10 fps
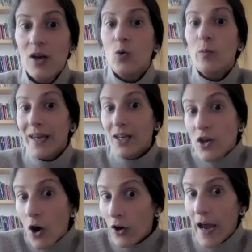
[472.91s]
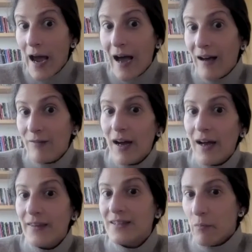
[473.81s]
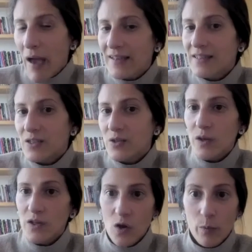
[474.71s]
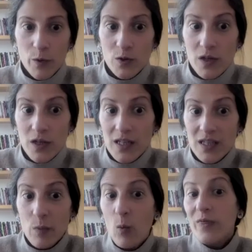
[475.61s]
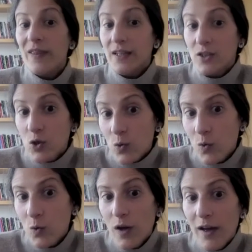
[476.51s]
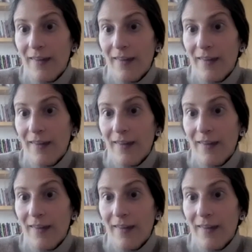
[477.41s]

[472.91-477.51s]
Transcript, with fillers: who may not have uh, the same access to these opportunities, but when they do,